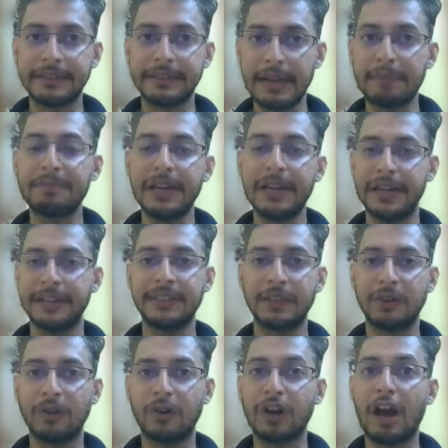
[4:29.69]
template
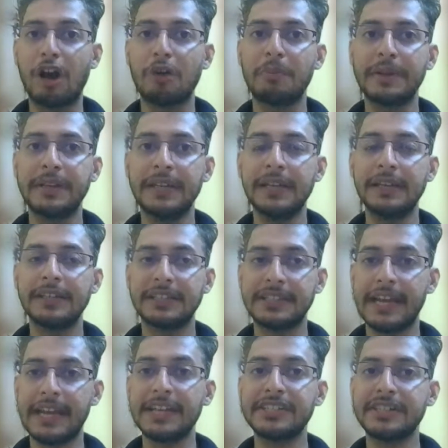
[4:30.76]
or how many
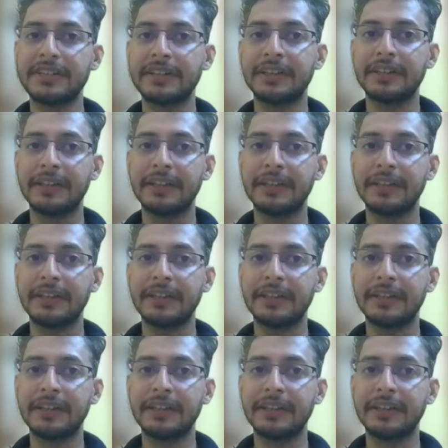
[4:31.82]
test